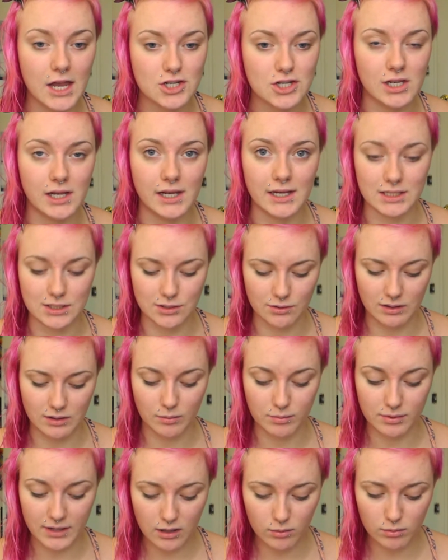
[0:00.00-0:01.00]
lash line
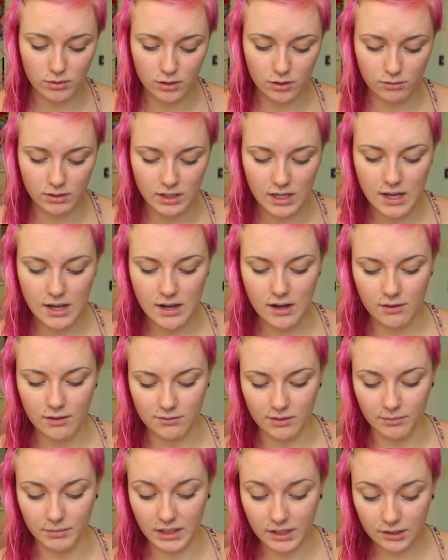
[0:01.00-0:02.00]
to the brow bone,
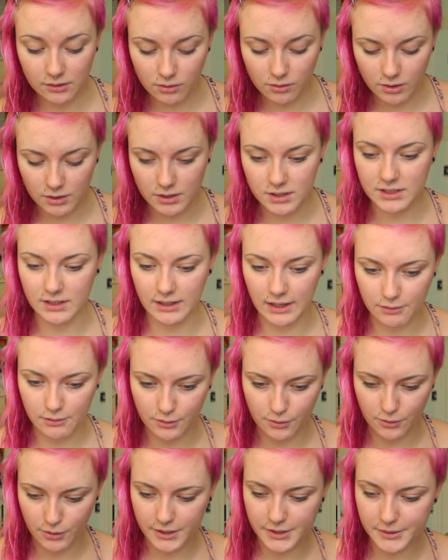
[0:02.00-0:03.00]
from the inner corner to
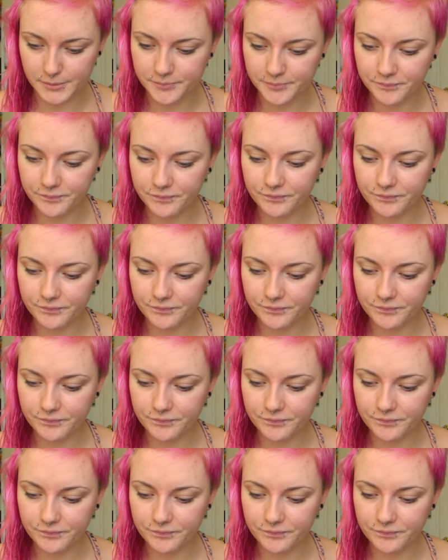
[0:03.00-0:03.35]
the outer corner.